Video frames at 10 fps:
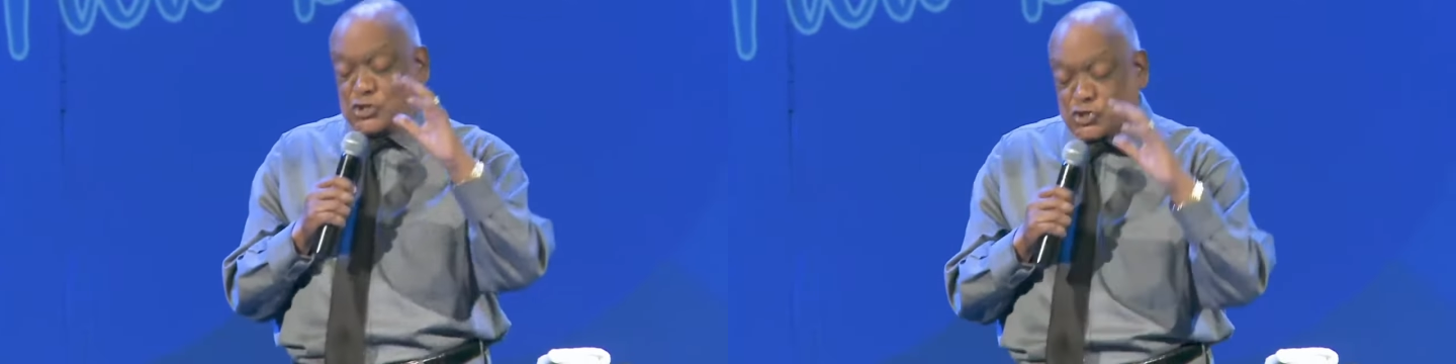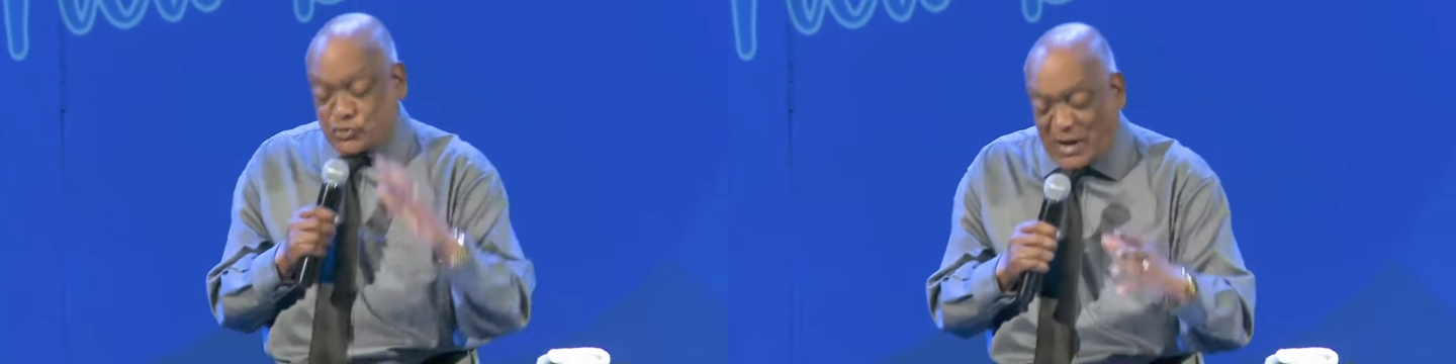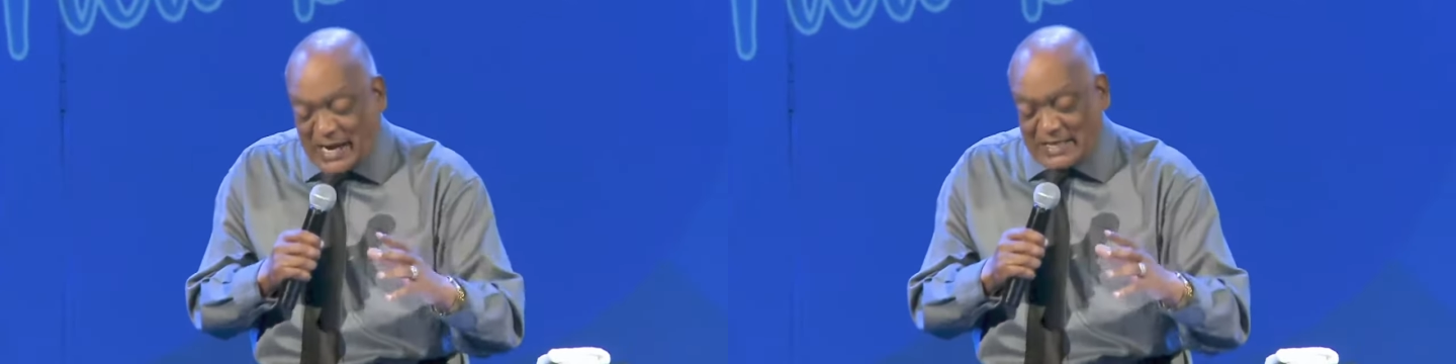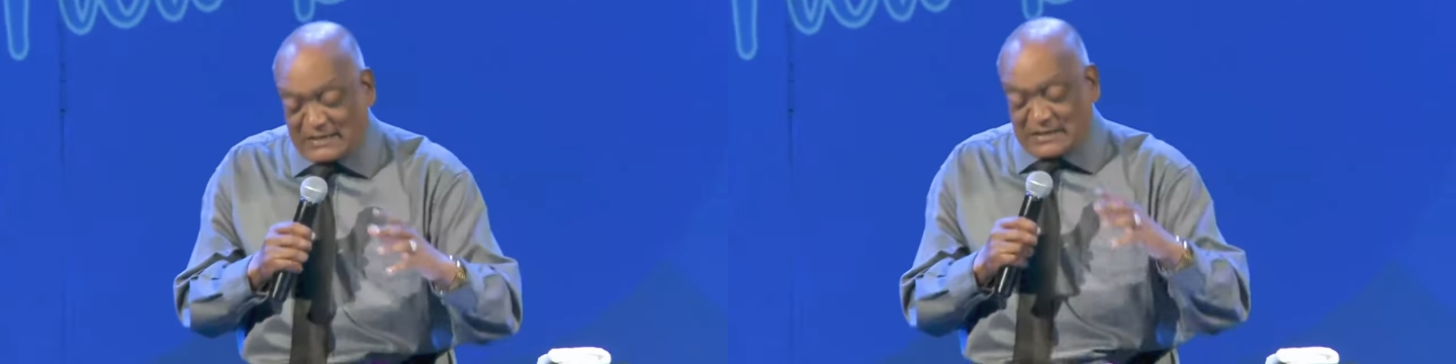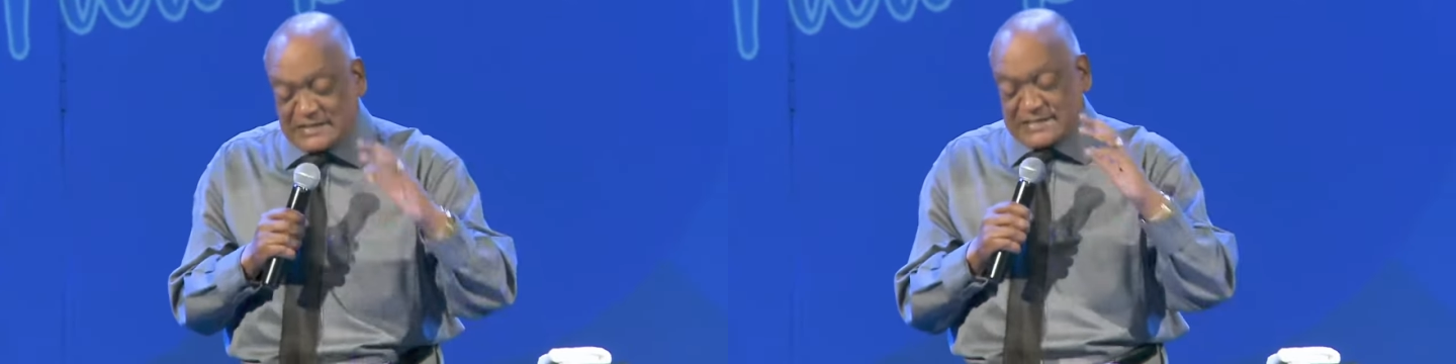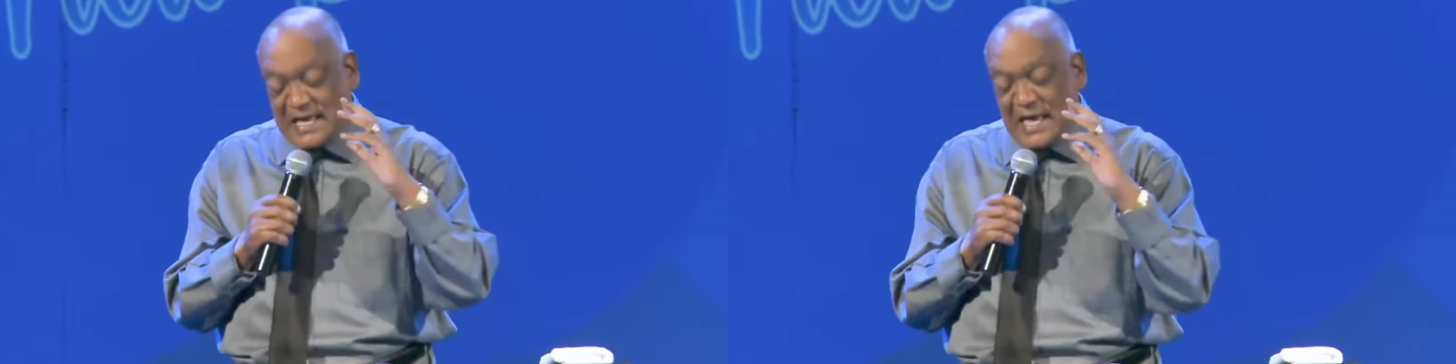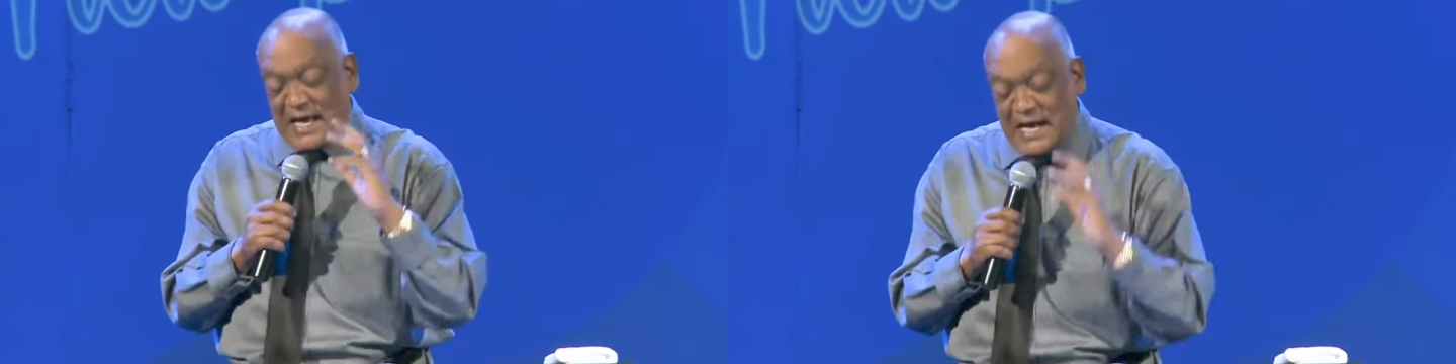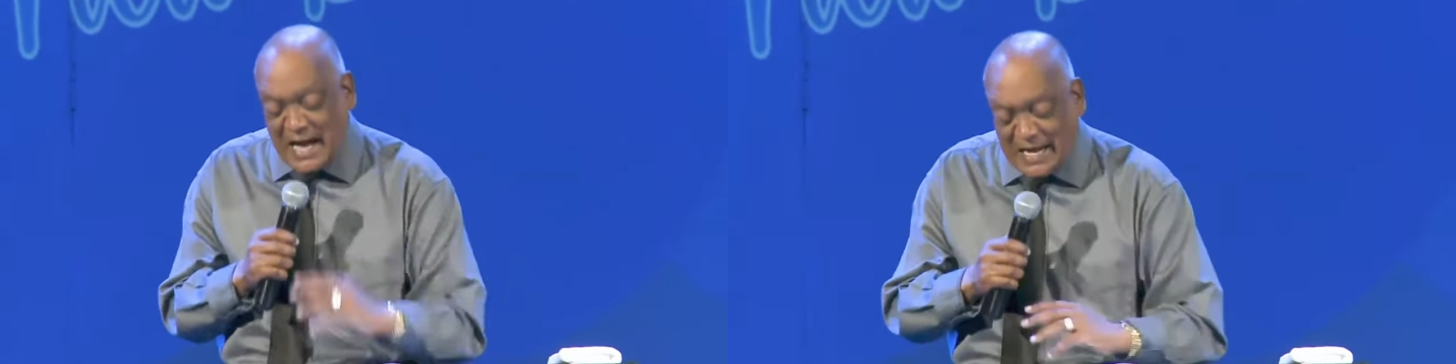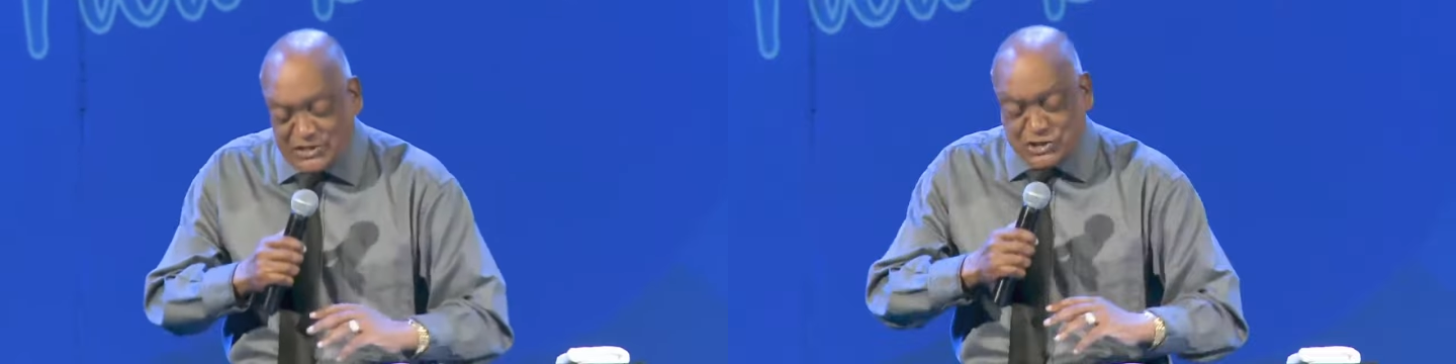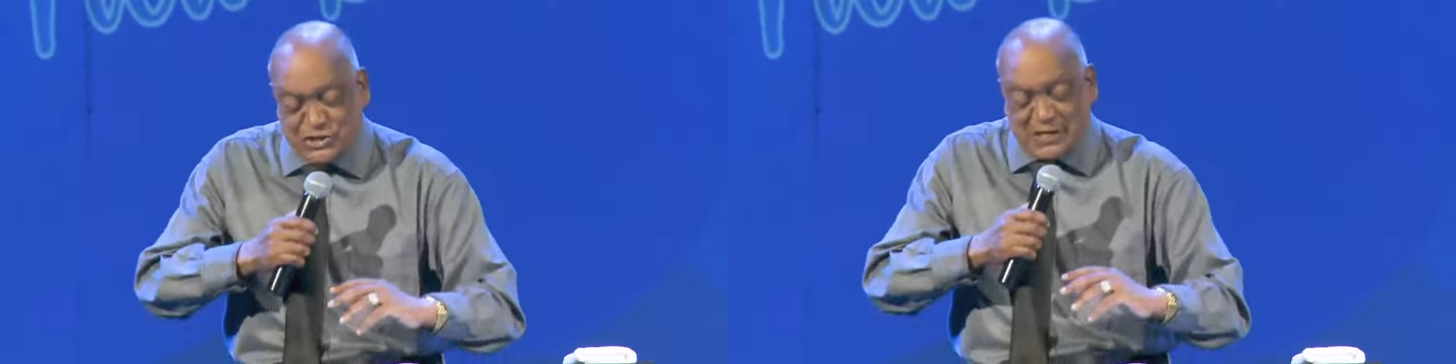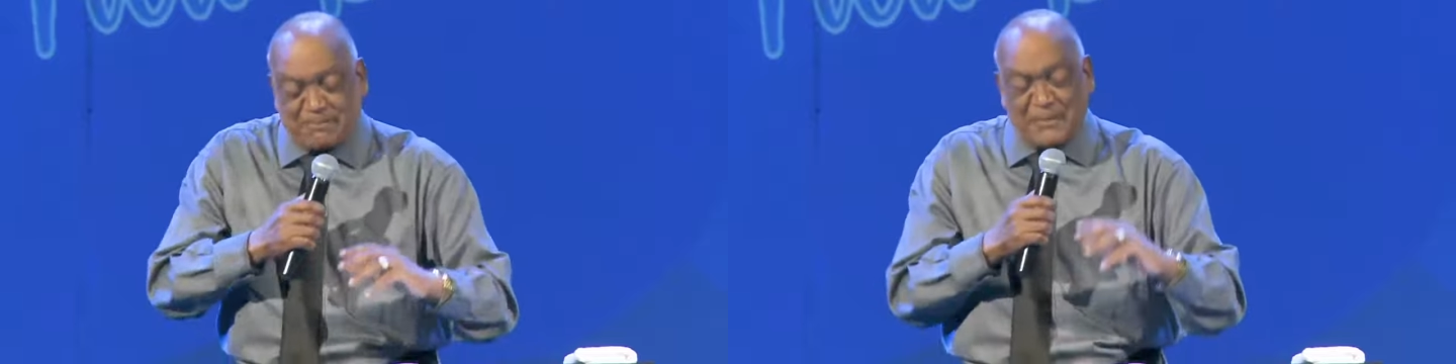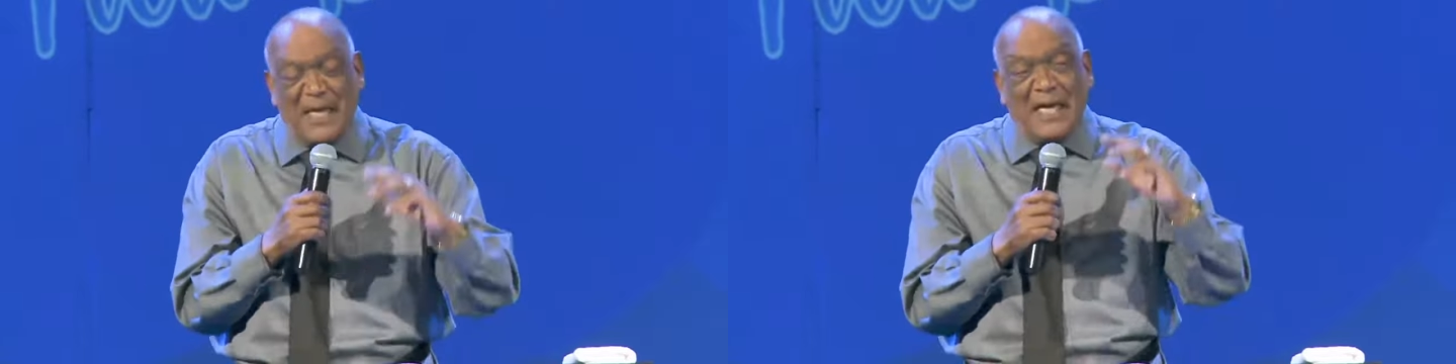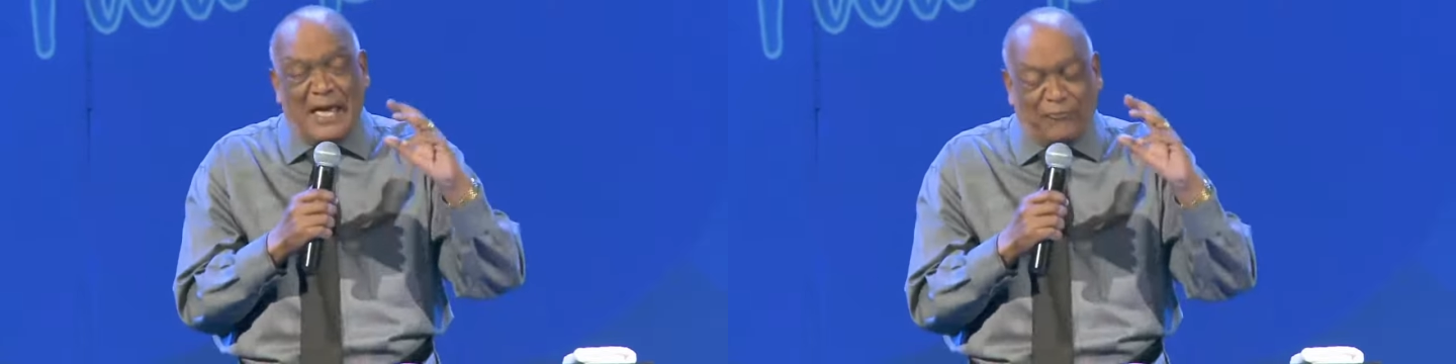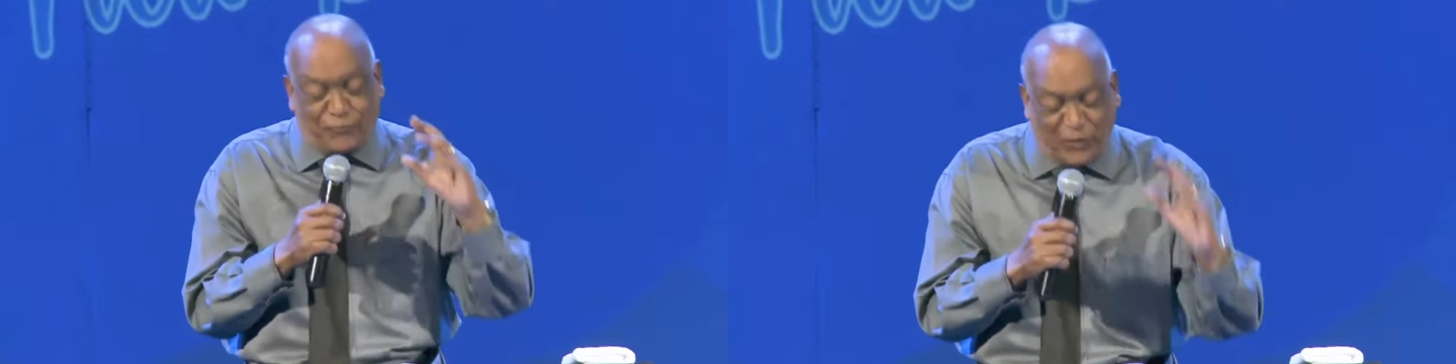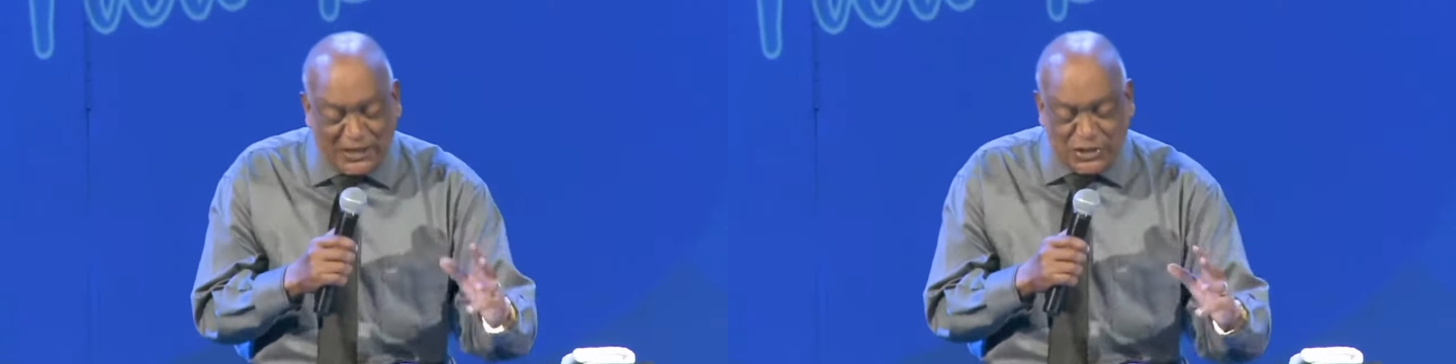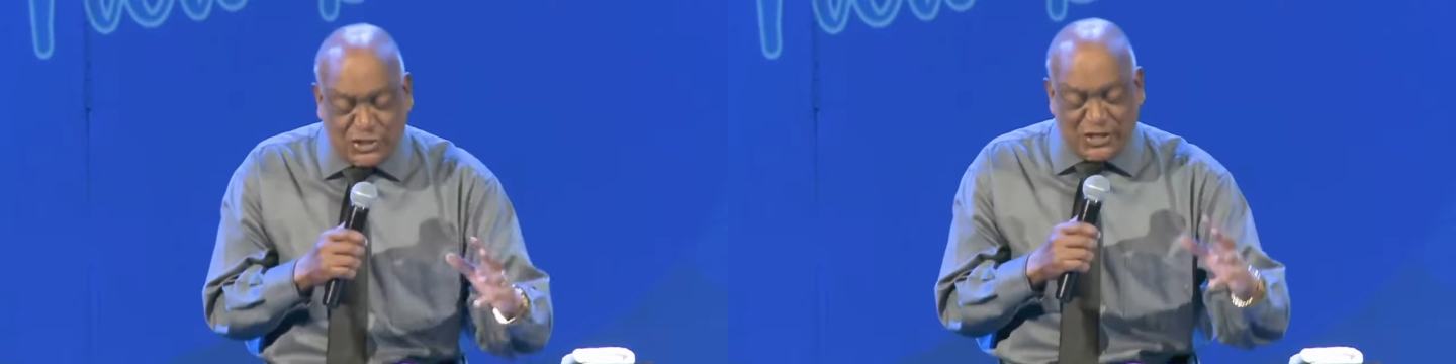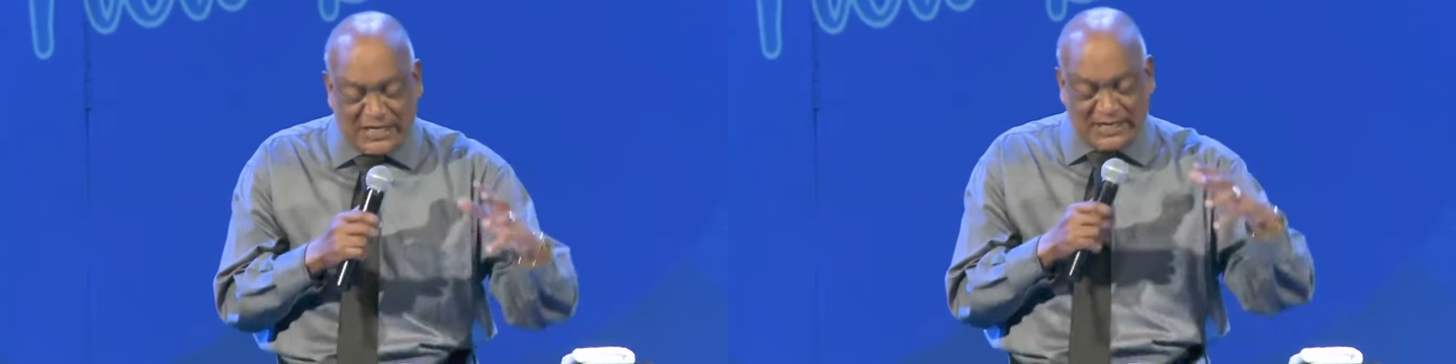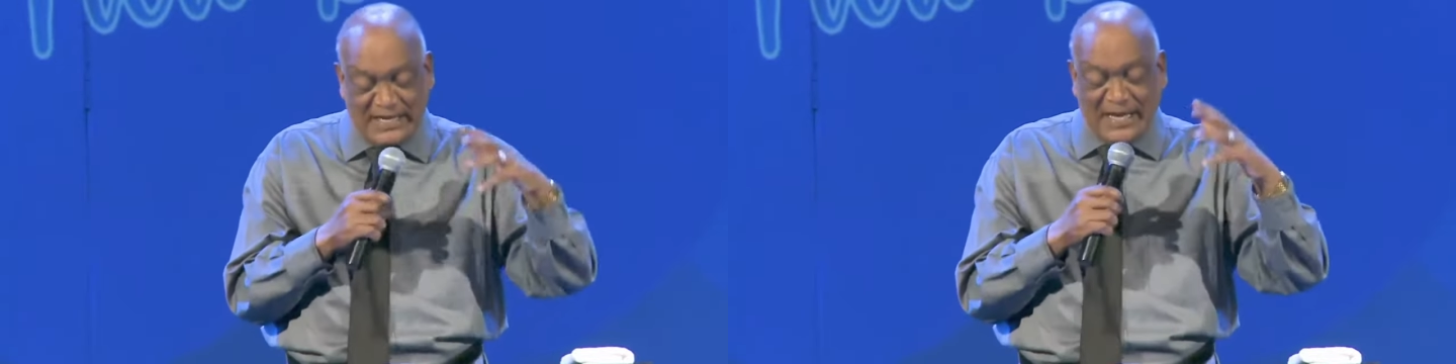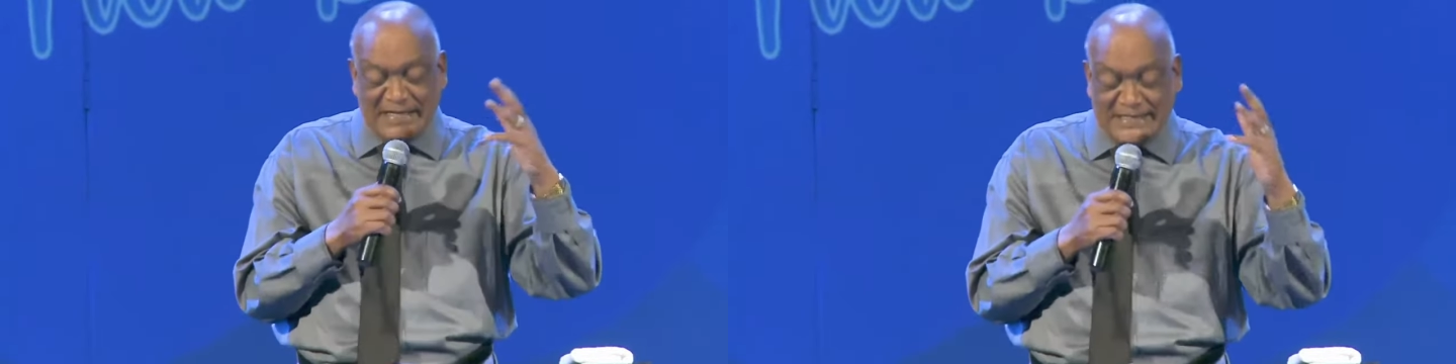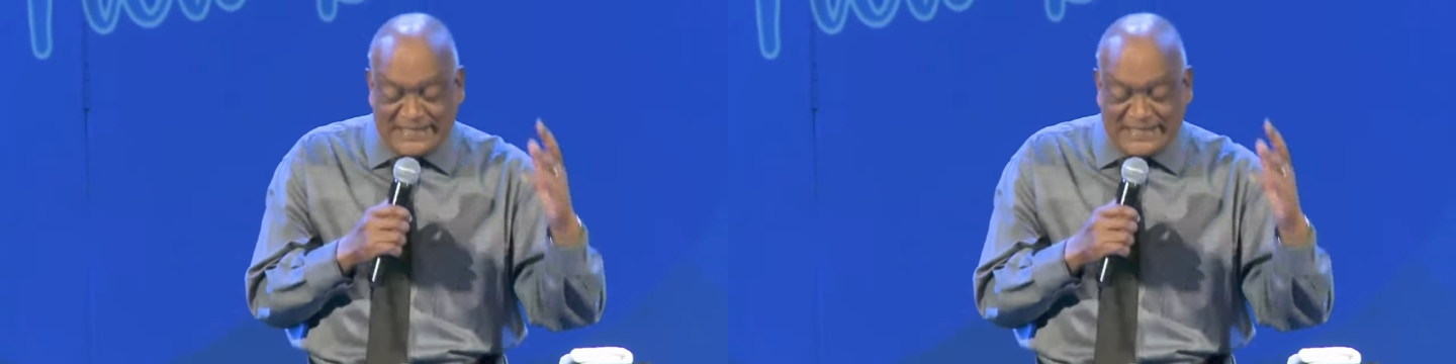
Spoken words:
trials, hardship, affliction,